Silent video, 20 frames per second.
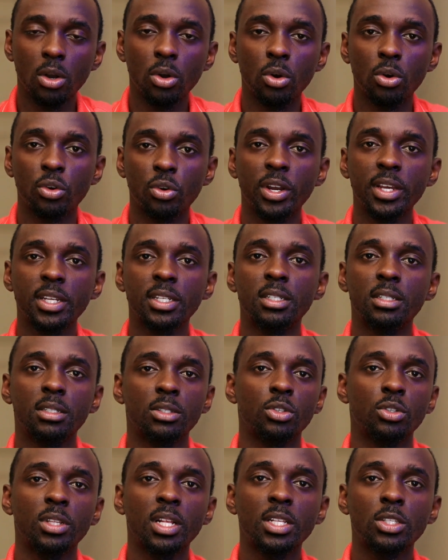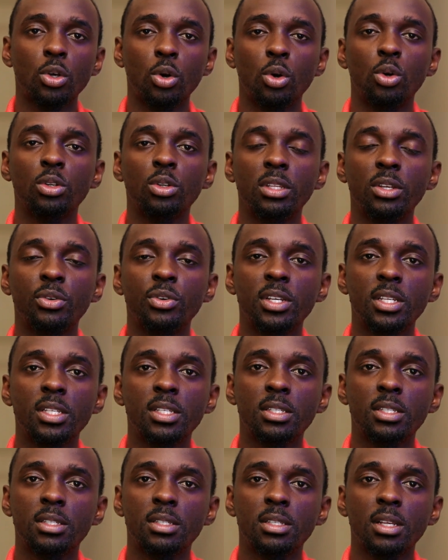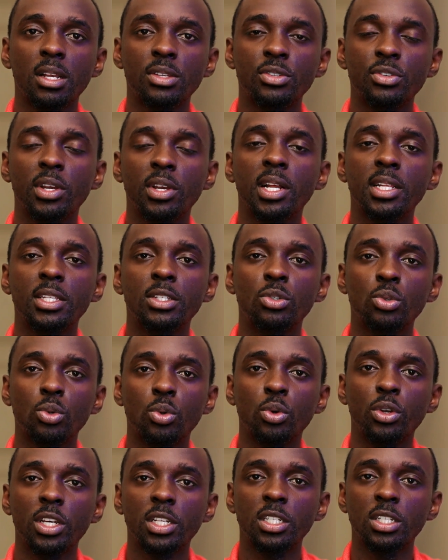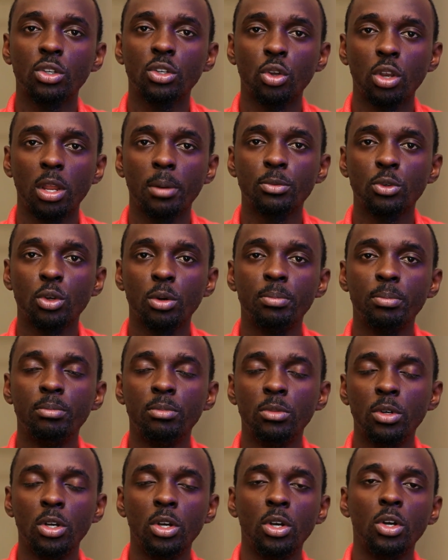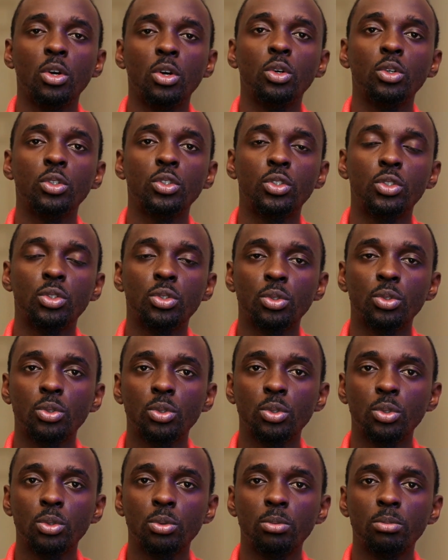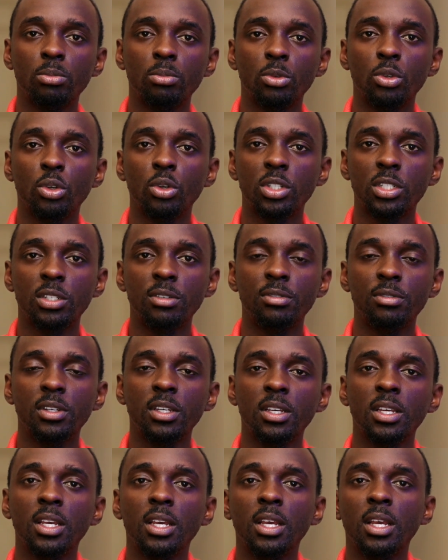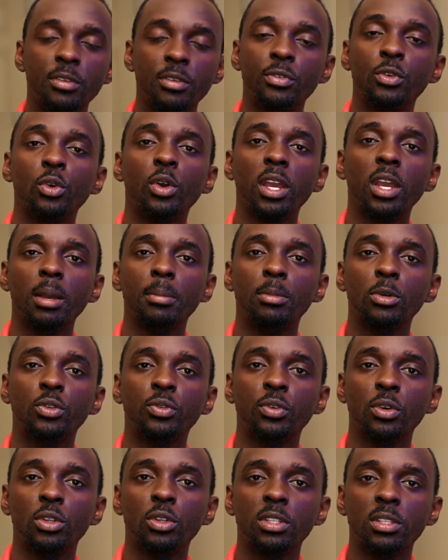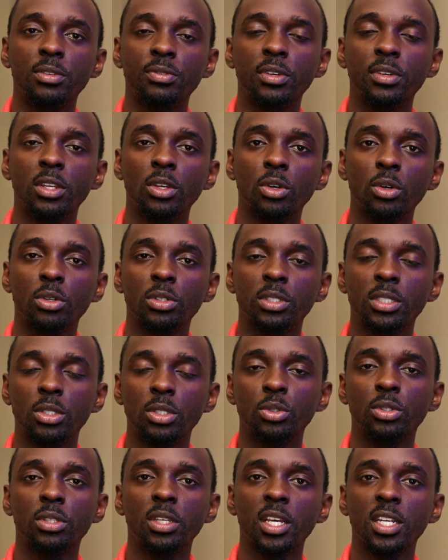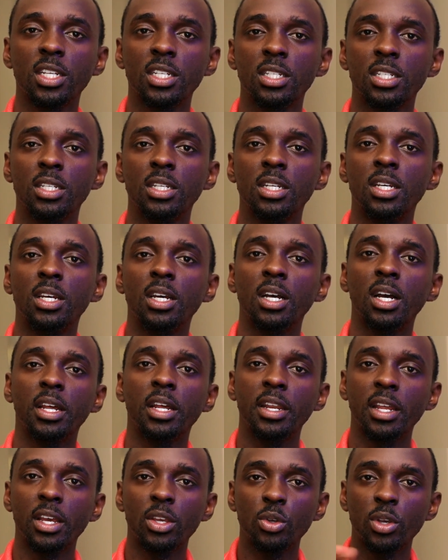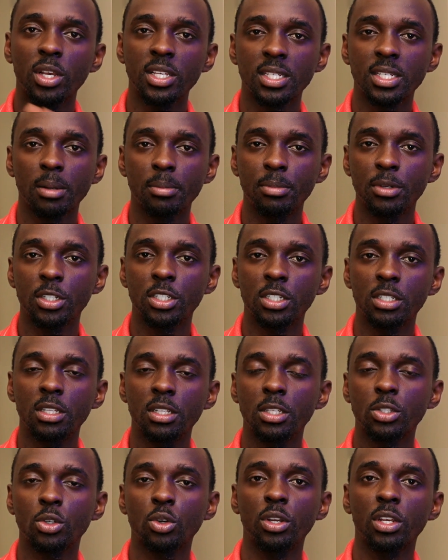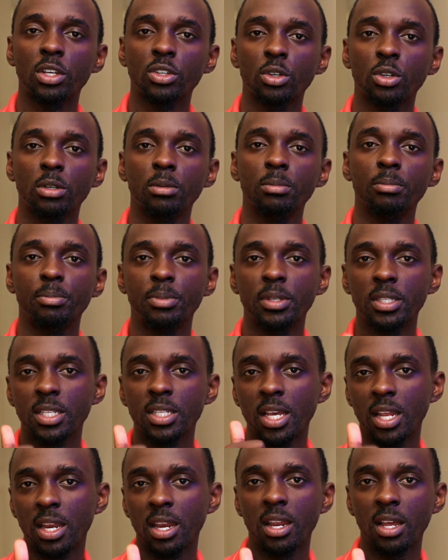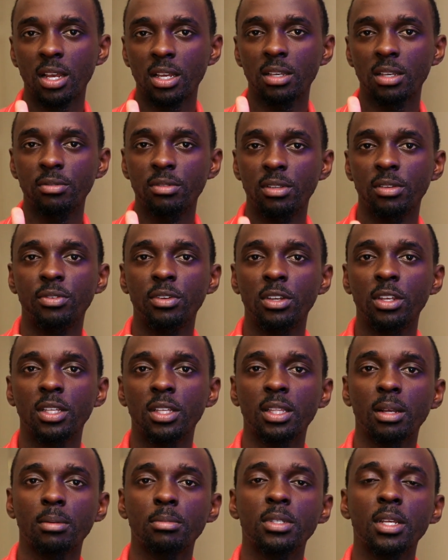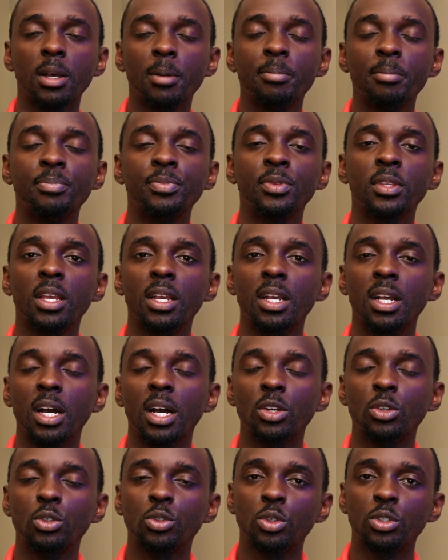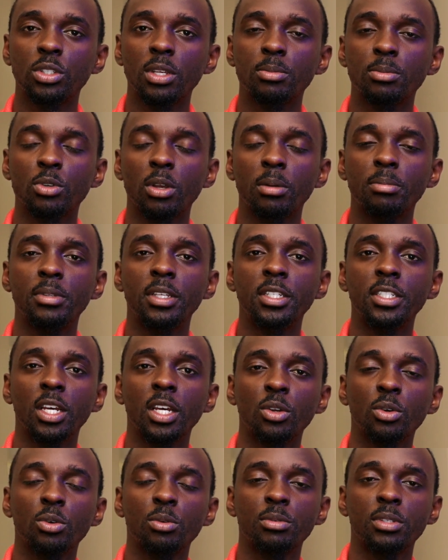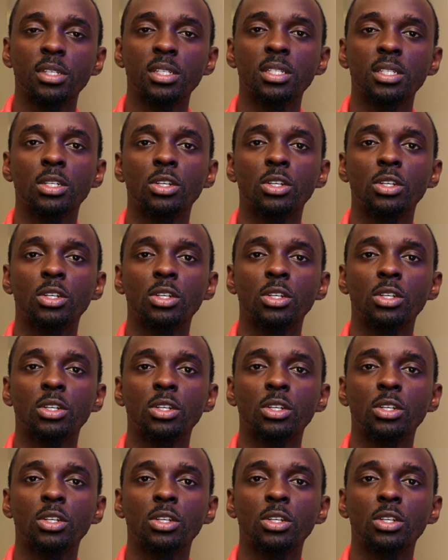Alright, so that's all there is as regards to connecting your laptop onto your TV. If you were able to follow this video till the end and you established this connection, please go ahead and give this video a thumbs up and also subscribe to the channel since